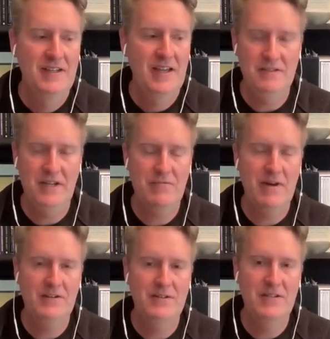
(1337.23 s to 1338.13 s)
in like
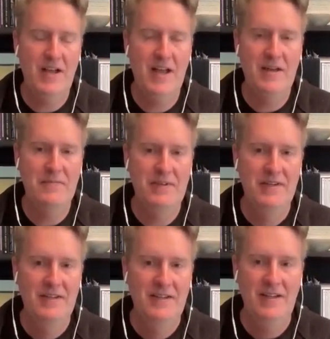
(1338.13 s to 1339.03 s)
record time,
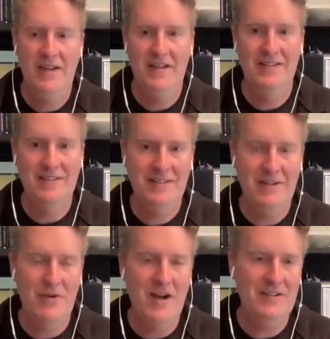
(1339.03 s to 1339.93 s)
and then just
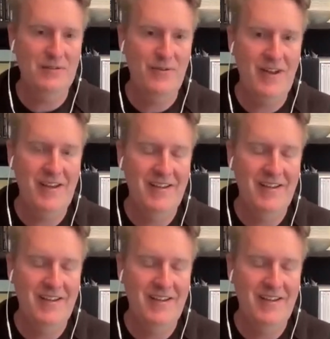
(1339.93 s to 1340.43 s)
like walks away.